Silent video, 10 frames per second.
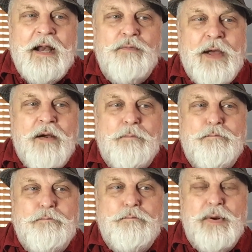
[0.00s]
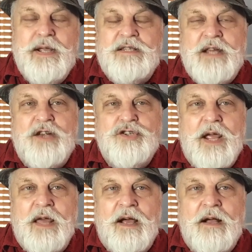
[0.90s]
And if we're putting a stash
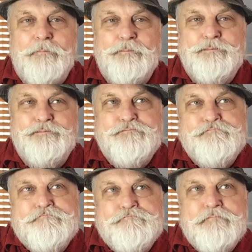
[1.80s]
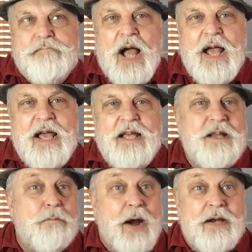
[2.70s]
together, is
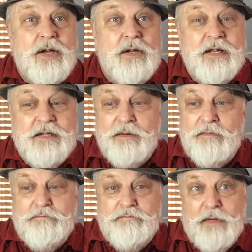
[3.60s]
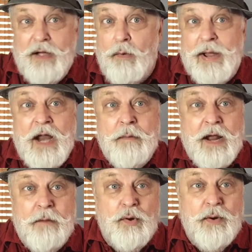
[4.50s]
it practical? Are we going to be
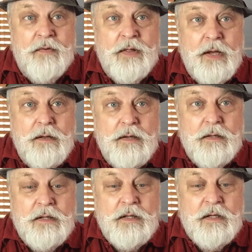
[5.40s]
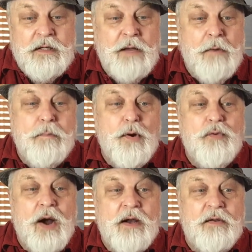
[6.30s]
able to build everything? See, my
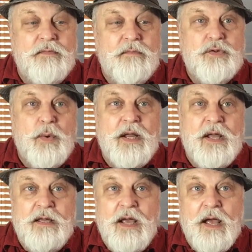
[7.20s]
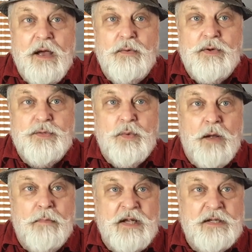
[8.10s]
build rate of 20 a year, which is what
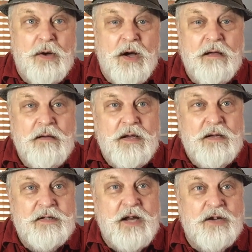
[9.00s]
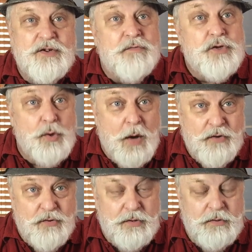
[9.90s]
I based my stash of
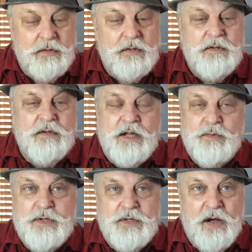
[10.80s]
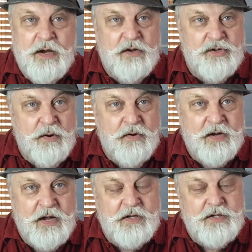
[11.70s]
200. That was the idea.
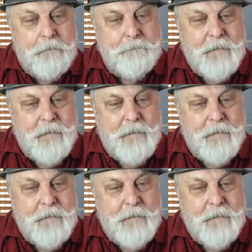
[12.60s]
200 kits.